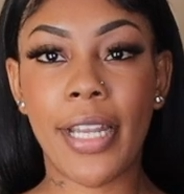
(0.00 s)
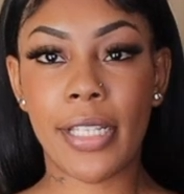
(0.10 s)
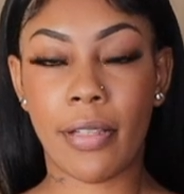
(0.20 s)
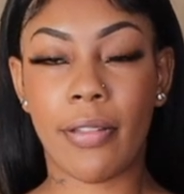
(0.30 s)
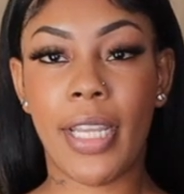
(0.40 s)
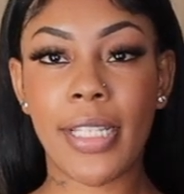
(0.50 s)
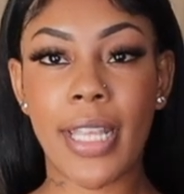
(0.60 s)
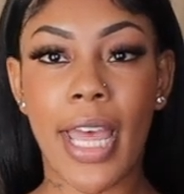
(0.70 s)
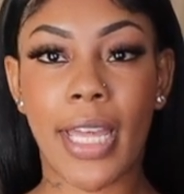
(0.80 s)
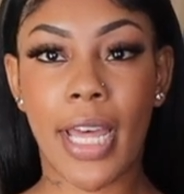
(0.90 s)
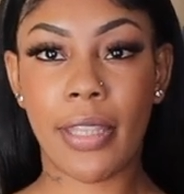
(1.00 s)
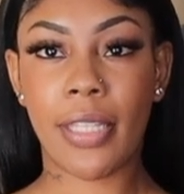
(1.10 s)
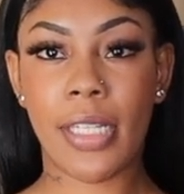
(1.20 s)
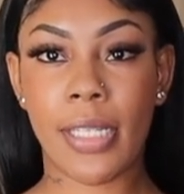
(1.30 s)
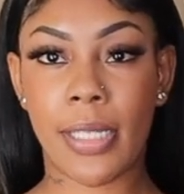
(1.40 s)
so next I got
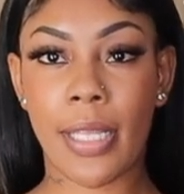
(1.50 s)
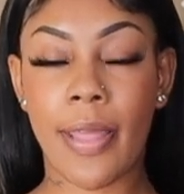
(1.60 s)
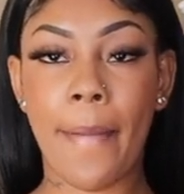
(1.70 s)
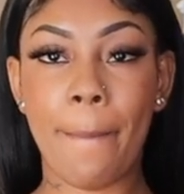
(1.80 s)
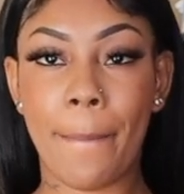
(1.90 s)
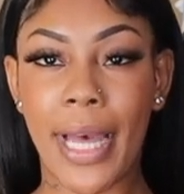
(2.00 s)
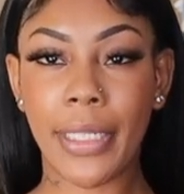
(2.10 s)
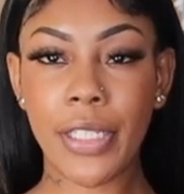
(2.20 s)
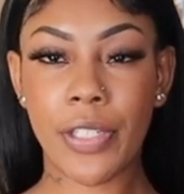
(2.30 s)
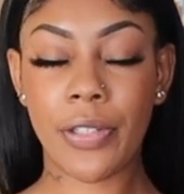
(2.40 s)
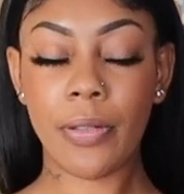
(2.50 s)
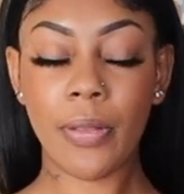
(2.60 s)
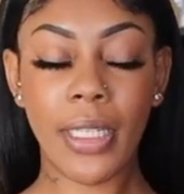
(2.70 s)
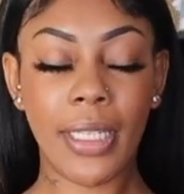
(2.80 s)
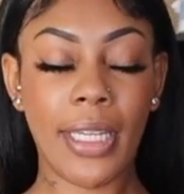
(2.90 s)
this
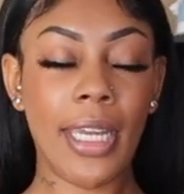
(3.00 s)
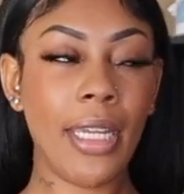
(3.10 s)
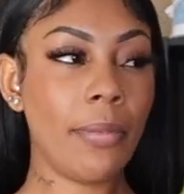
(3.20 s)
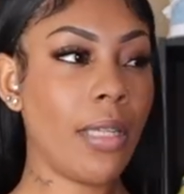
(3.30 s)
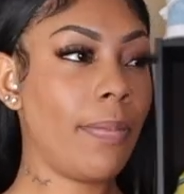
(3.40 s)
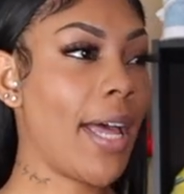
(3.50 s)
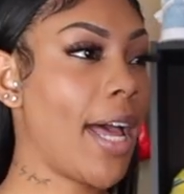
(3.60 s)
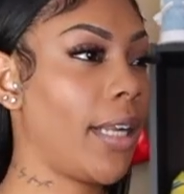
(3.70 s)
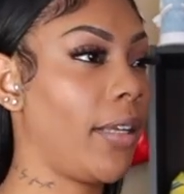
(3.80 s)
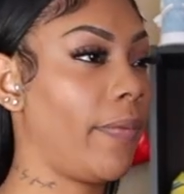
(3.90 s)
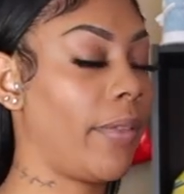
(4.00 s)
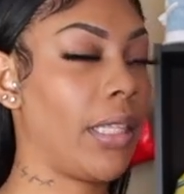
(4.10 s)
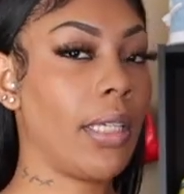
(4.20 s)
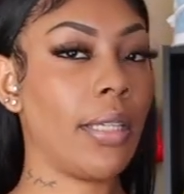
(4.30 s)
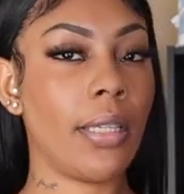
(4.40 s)
bodysuit. It came up out of
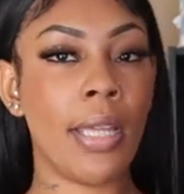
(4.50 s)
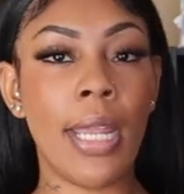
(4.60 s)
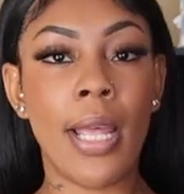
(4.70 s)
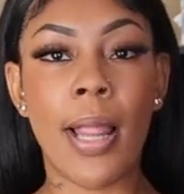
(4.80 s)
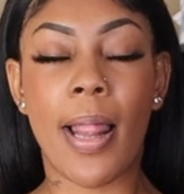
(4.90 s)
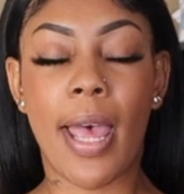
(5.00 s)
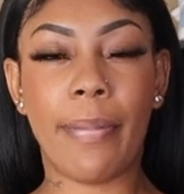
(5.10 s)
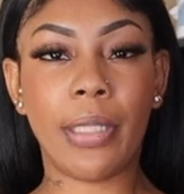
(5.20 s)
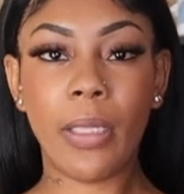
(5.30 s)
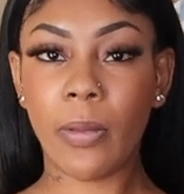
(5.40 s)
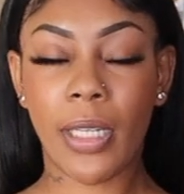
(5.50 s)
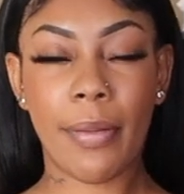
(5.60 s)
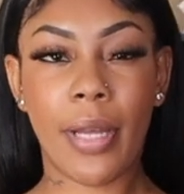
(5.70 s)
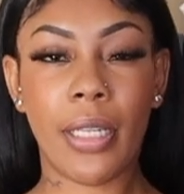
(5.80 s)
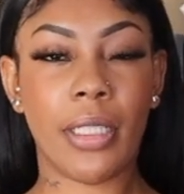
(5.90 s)
the, I believe it
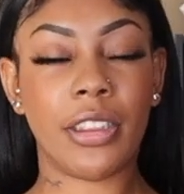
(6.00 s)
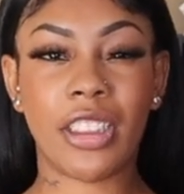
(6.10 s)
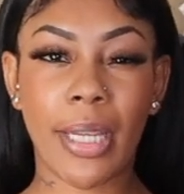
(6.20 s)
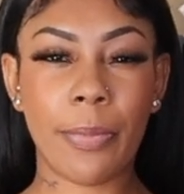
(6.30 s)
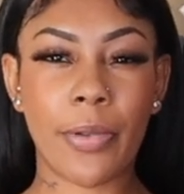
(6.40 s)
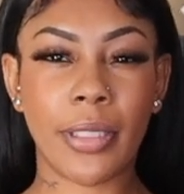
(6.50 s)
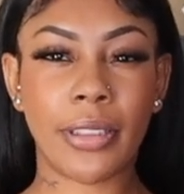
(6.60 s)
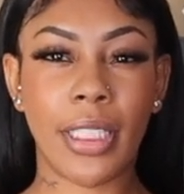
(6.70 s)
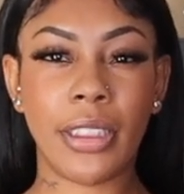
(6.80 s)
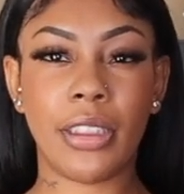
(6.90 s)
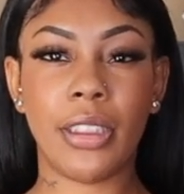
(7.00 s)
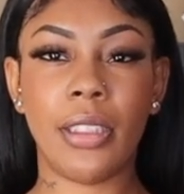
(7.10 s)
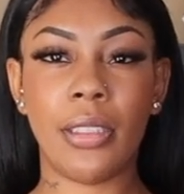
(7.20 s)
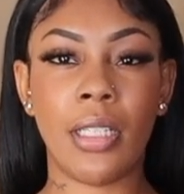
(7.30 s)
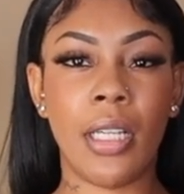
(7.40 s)
came out of the shapewear
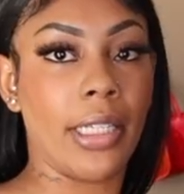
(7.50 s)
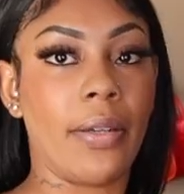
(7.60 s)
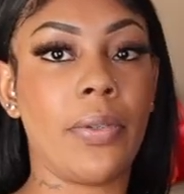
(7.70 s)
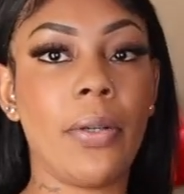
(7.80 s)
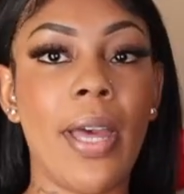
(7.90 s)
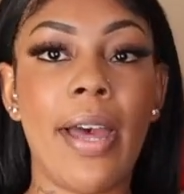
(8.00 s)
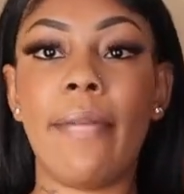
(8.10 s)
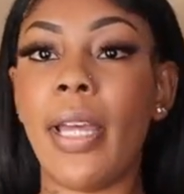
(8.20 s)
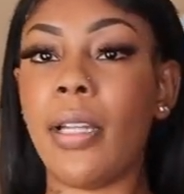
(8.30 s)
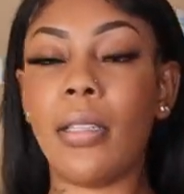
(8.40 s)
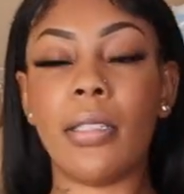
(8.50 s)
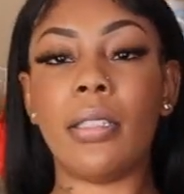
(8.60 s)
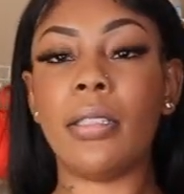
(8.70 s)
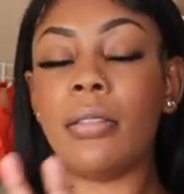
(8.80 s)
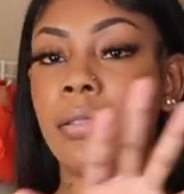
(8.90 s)
section. Like if you have like a
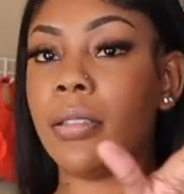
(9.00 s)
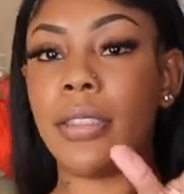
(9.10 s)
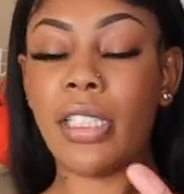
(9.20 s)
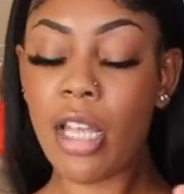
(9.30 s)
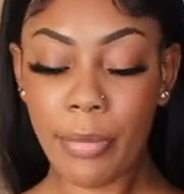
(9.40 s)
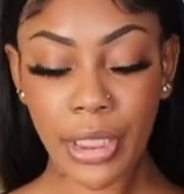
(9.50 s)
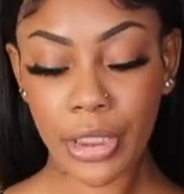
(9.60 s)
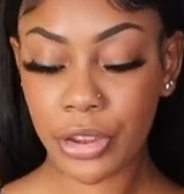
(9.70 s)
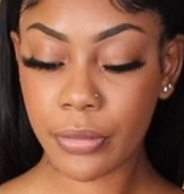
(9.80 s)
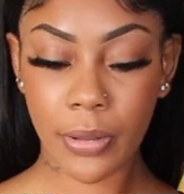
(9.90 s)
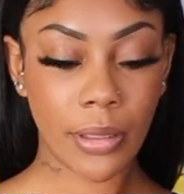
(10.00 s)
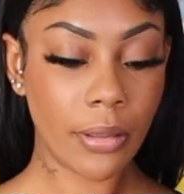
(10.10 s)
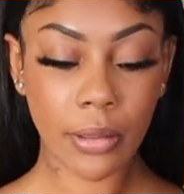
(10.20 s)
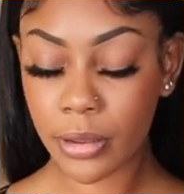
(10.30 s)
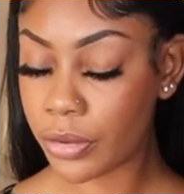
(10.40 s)
little tummy that you want
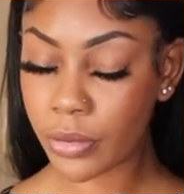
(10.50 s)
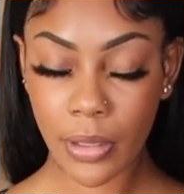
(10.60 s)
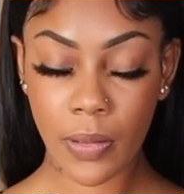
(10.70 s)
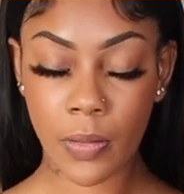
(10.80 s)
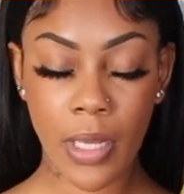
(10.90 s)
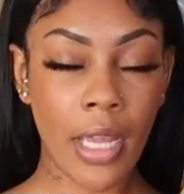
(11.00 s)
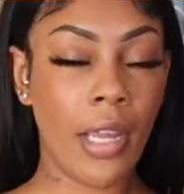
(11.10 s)
under control